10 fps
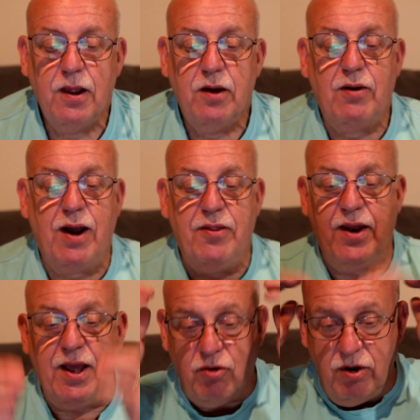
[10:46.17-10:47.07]
Right, the
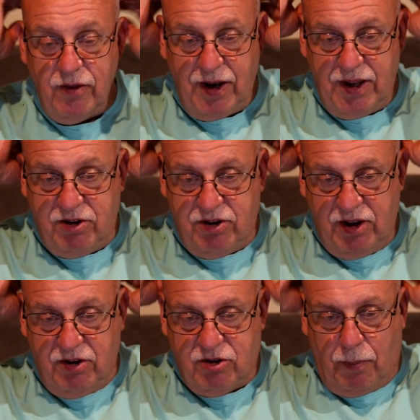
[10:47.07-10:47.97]
next one on the list
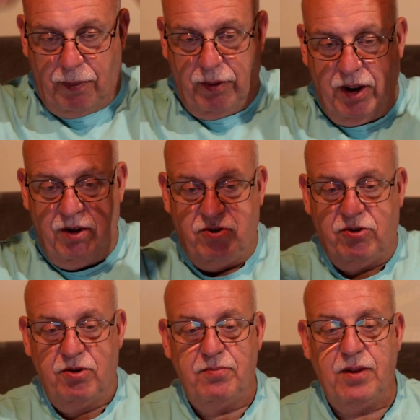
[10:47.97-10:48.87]
is copperies.